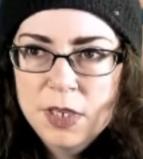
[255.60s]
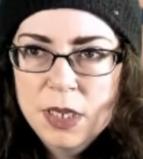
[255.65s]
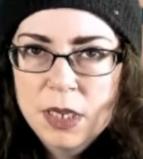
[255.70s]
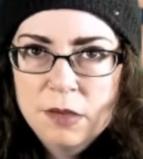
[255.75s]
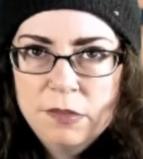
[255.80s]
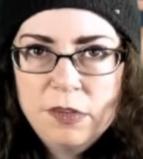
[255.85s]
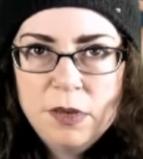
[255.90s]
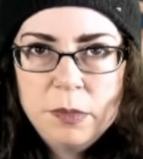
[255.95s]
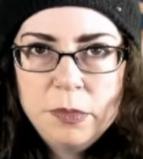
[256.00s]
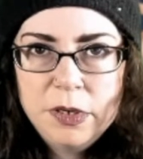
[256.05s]

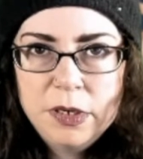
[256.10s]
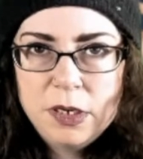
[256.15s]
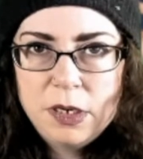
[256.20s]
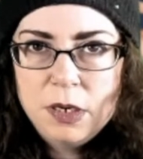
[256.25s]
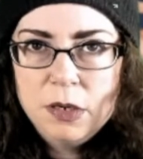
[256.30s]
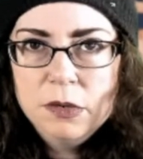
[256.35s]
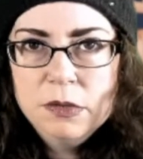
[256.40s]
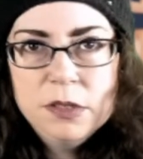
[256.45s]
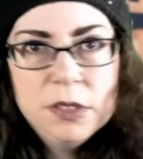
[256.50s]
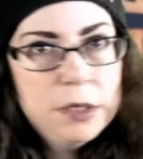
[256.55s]
If anybody
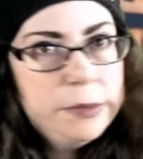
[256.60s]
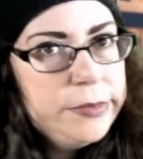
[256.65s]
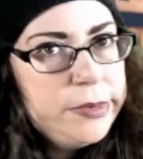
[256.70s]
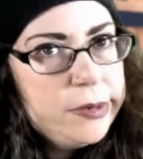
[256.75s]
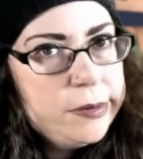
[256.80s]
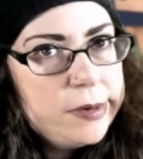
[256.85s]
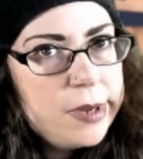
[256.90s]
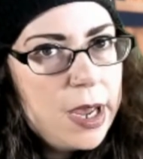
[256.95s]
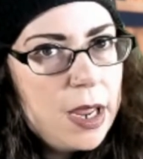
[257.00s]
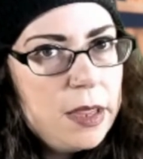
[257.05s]
knows, let me
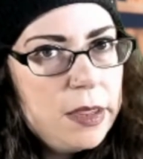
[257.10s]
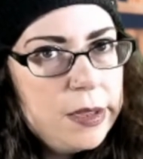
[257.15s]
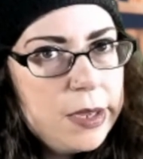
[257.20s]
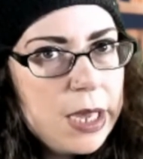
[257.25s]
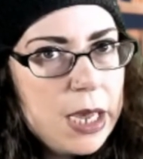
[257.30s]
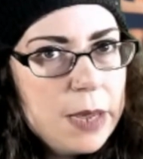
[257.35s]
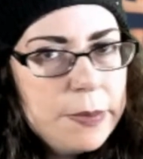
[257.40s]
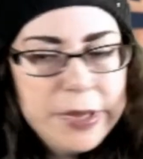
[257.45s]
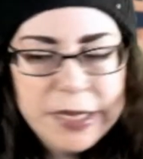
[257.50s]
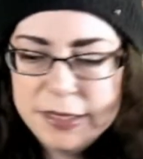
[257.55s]
know down in the
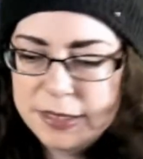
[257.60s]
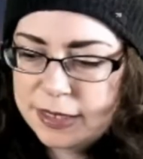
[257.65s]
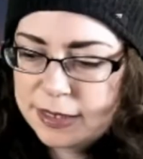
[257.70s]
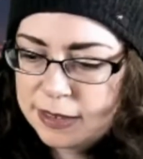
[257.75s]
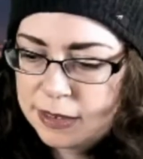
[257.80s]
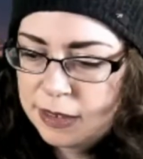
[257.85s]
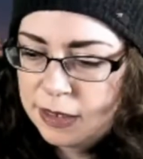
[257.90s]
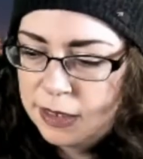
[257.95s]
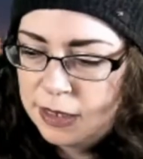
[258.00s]
comments.